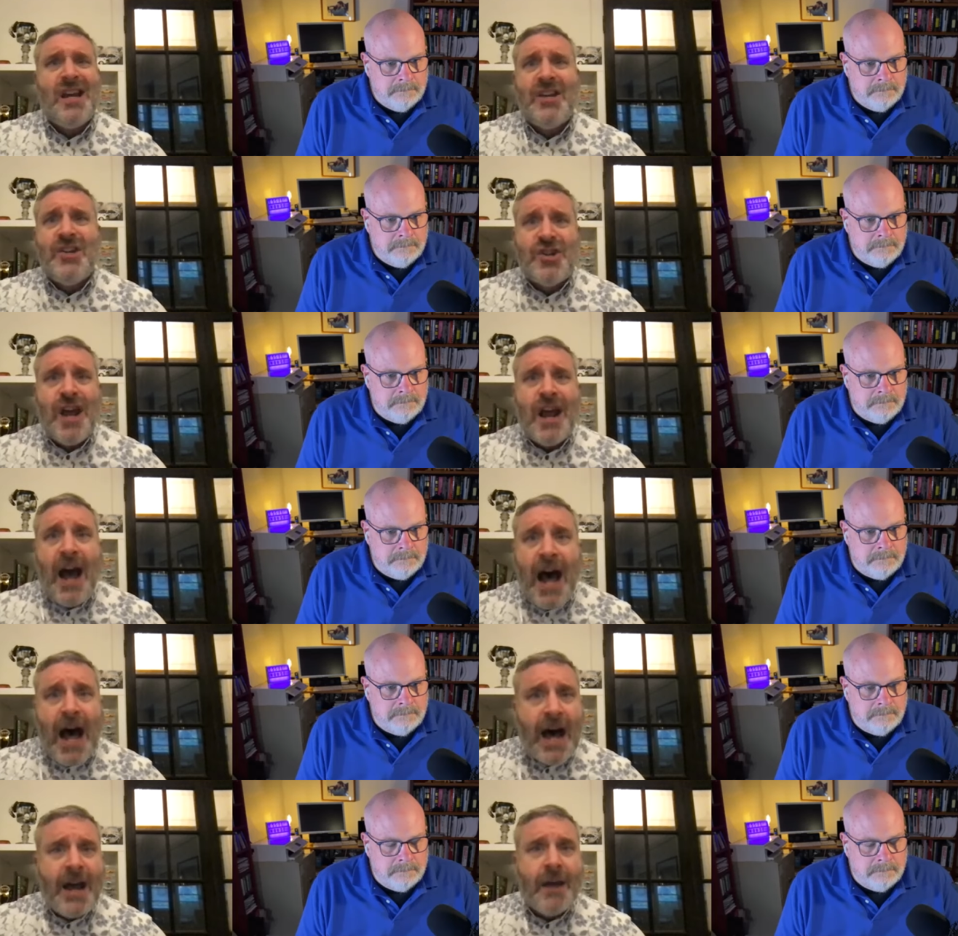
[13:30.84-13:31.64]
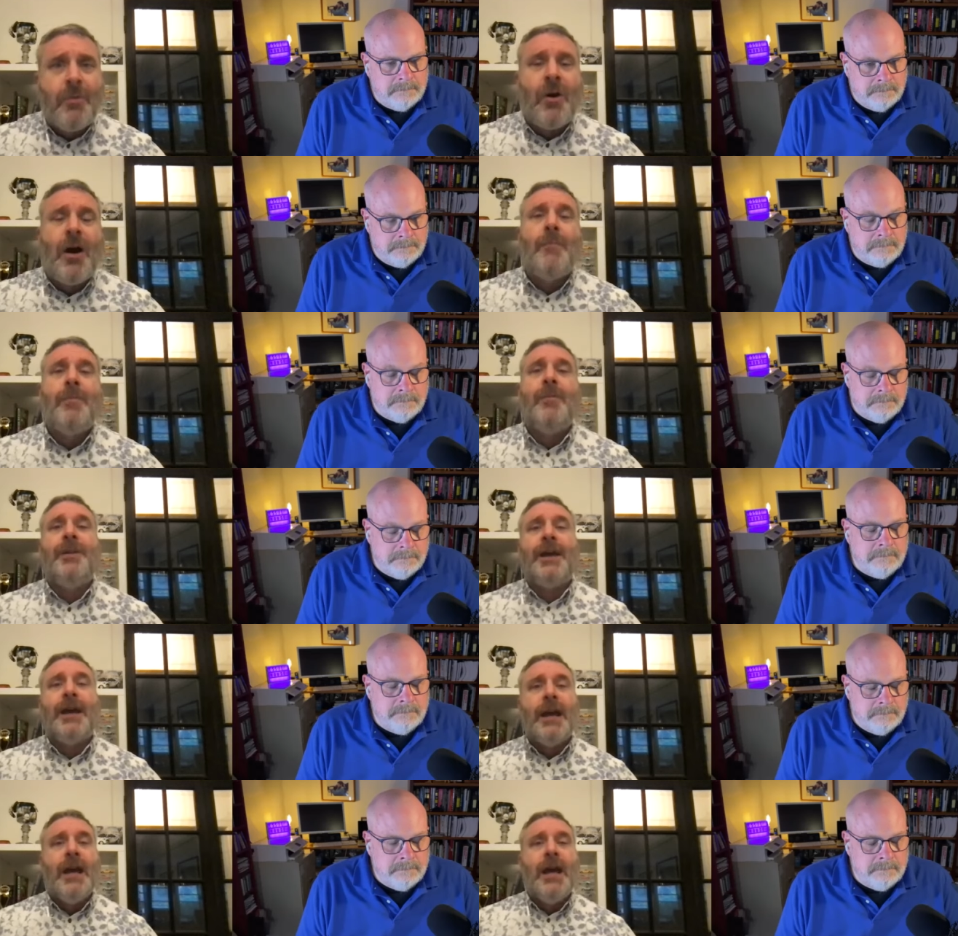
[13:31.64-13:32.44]
Speaker 1: and Shanghai, mm-hmm.
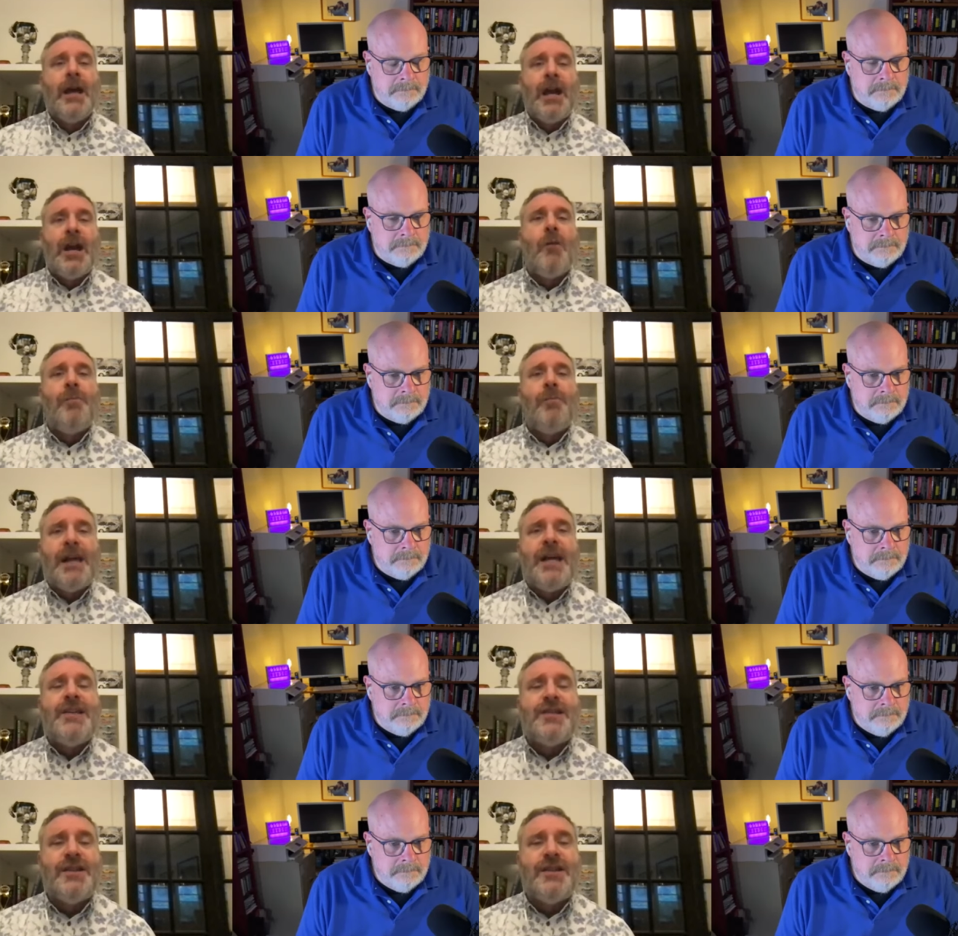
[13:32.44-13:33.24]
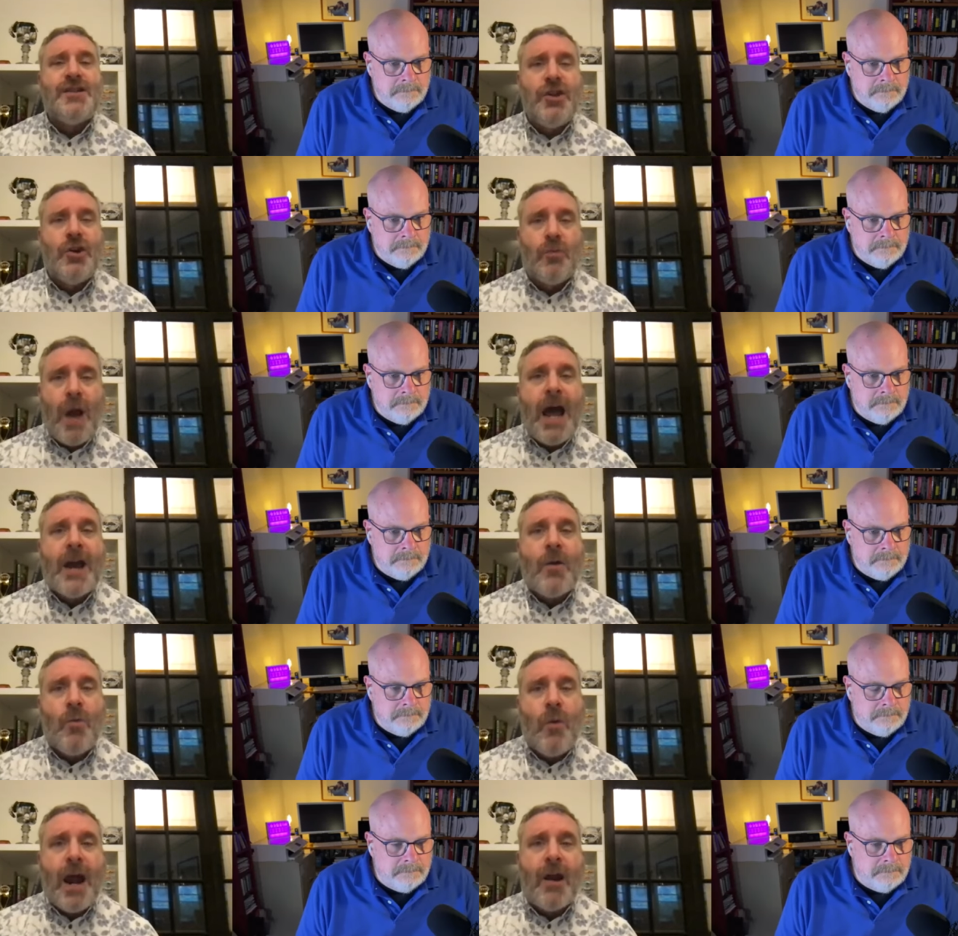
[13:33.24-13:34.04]
probably, you know, places you're right,
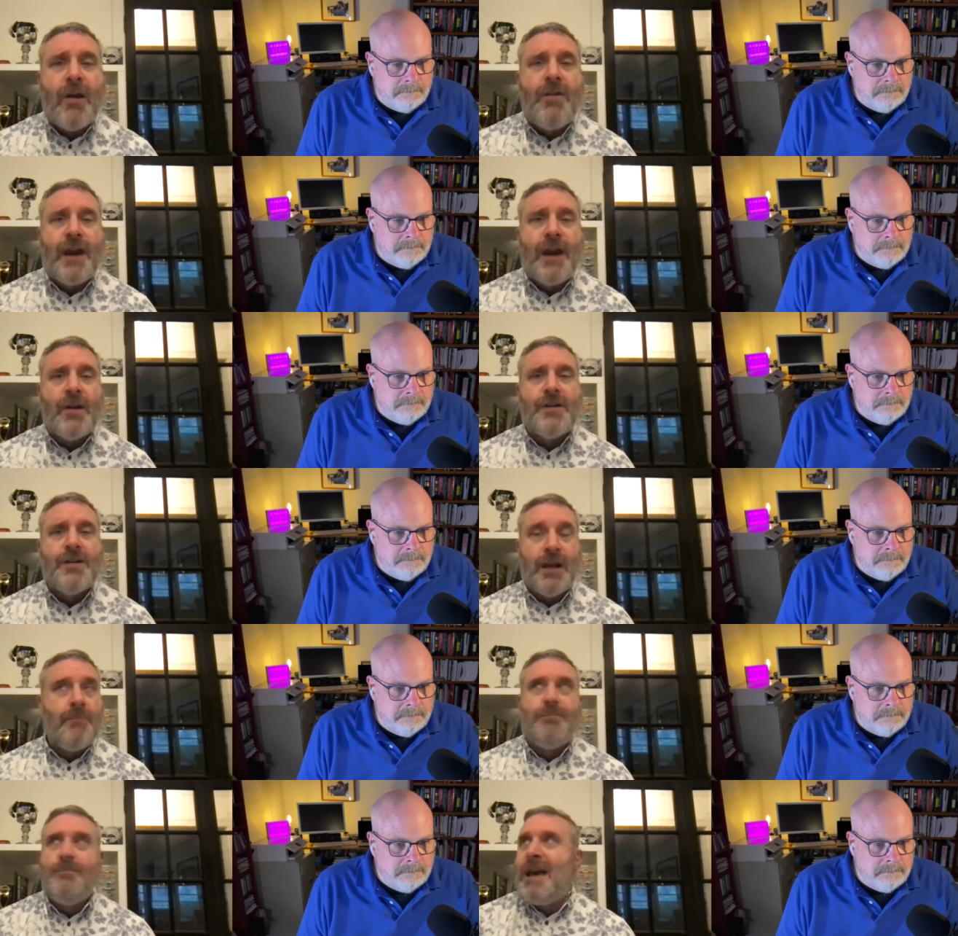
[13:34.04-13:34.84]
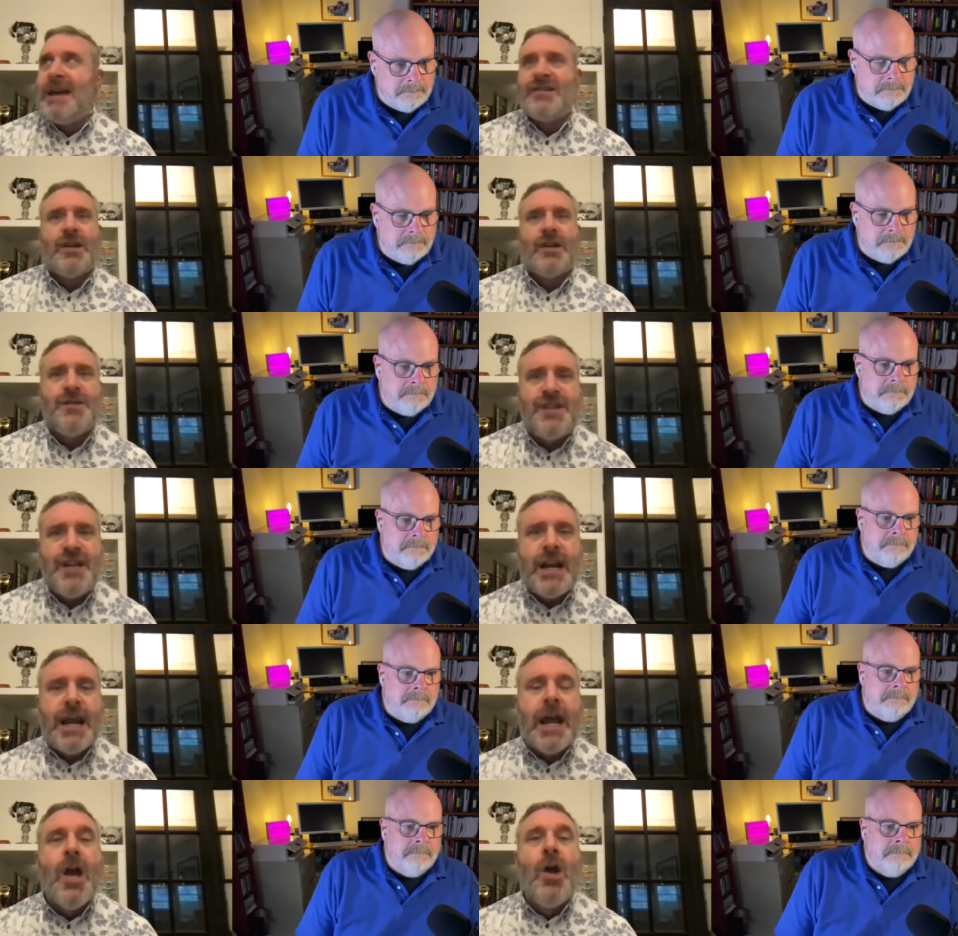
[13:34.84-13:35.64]
where there's uh, Mexico
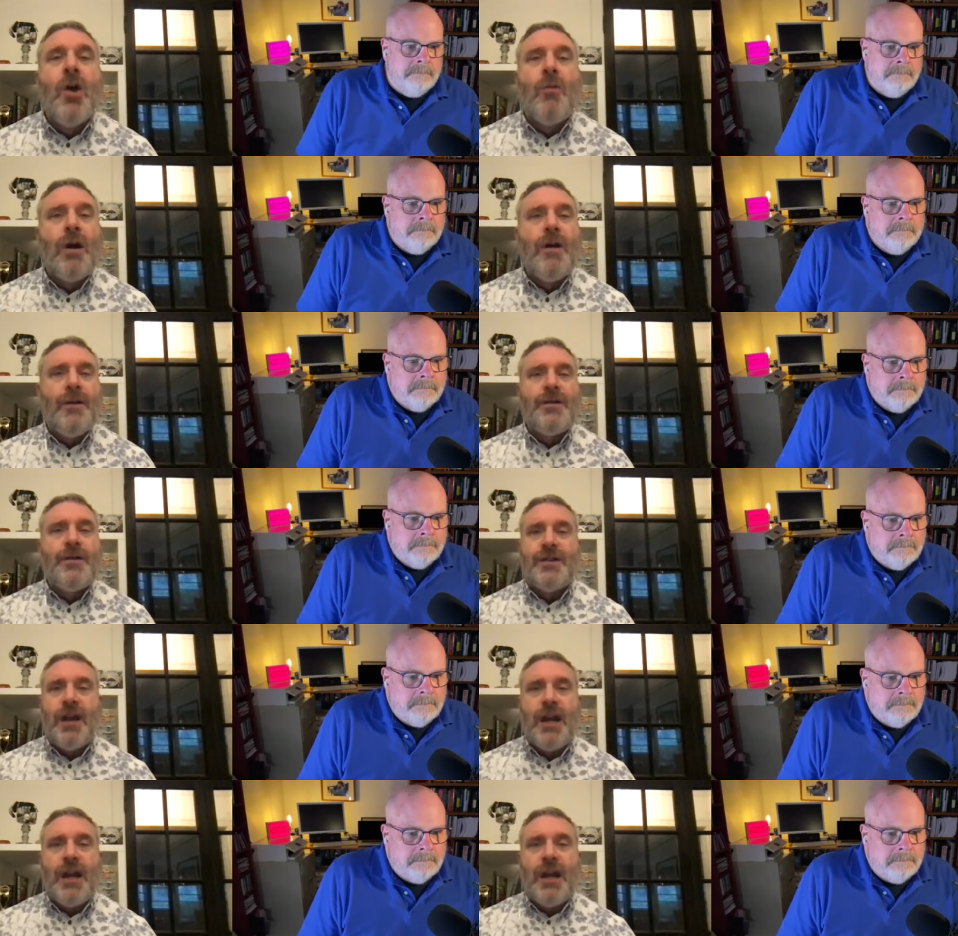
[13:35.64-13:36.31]
City, where there's